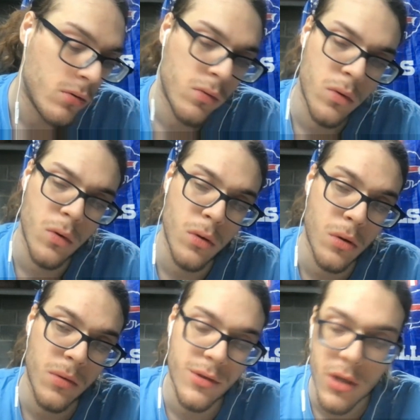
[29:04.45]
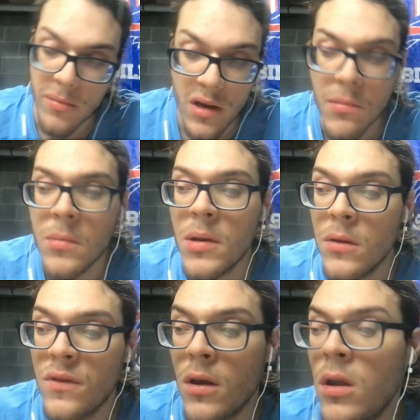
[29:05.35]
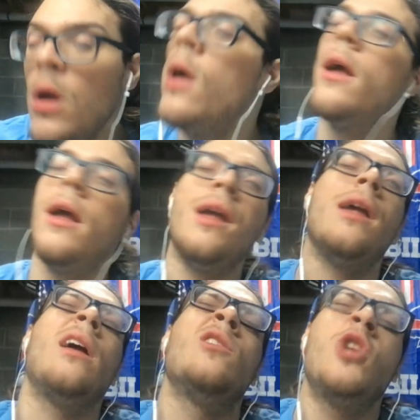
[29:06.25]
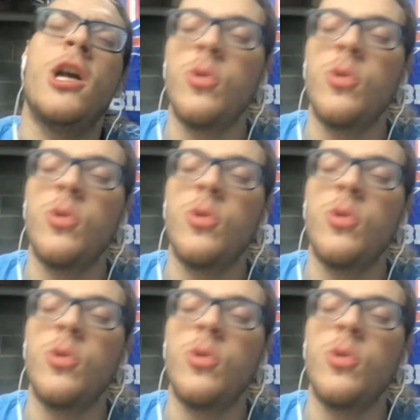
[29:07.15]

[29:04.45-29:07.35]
We'll talk about him in a second. And Josh